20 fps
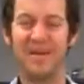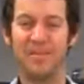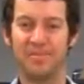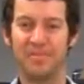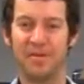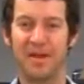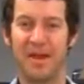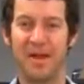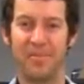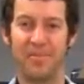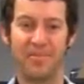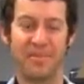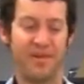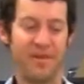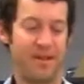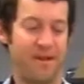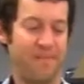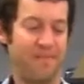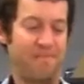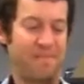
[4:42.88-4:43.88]
up top
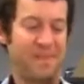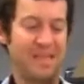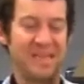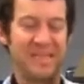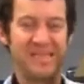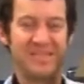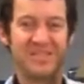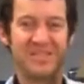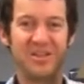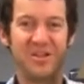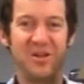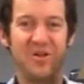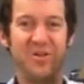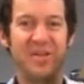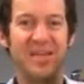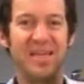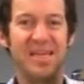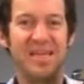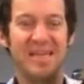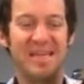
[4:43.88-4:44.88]
there.
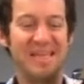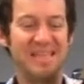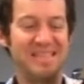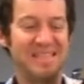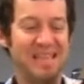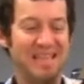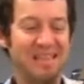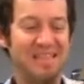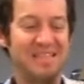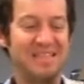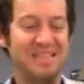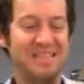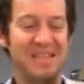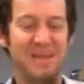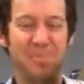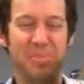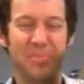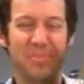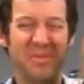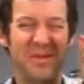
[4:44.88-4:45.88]
So, it's at the
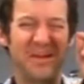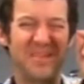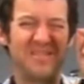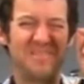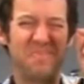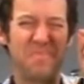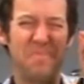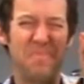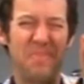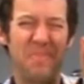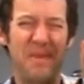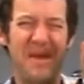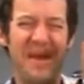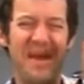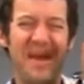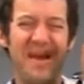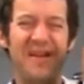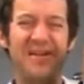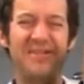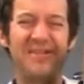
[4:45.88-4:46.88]
tip, but it's
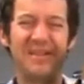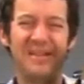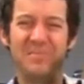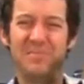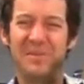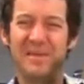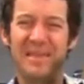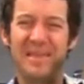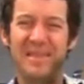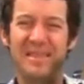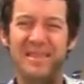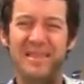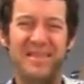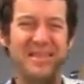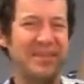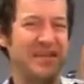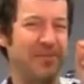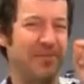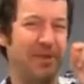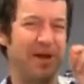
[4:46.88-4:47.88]
barely beneath the
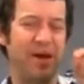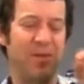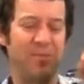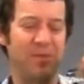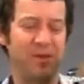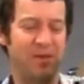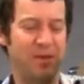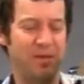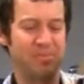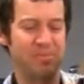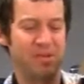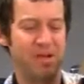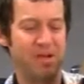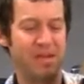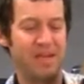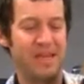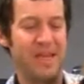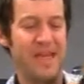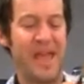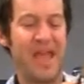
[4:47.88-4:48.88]
tip. I mean, I'm
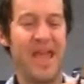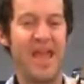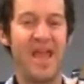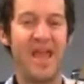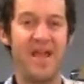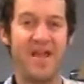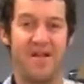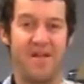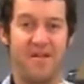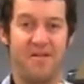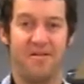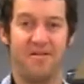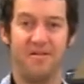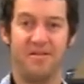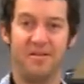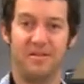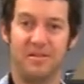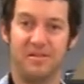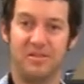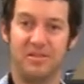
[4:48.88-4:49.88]
talking a hair.
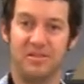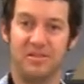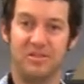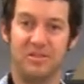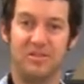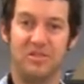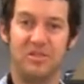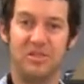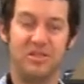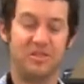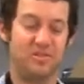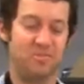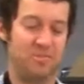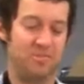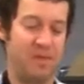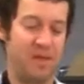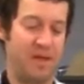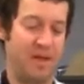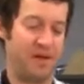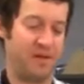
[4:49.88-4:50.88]
Just
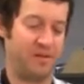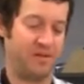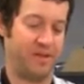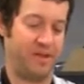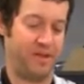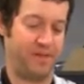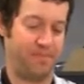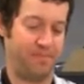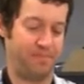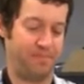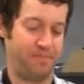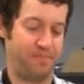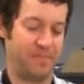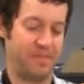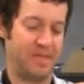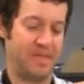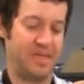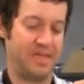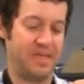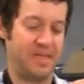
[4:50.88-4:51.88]
barely.
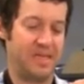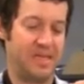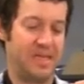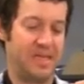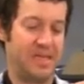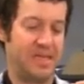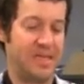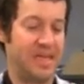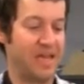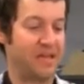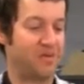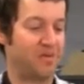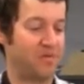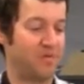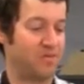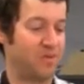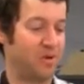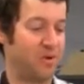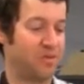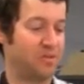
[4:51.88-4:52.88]
Next
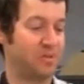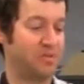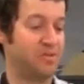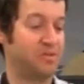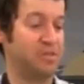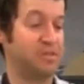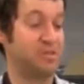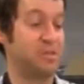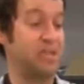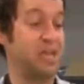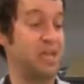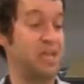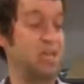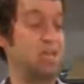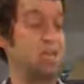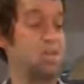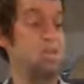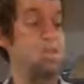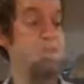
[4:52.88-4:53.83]
is what I'll do is I'll take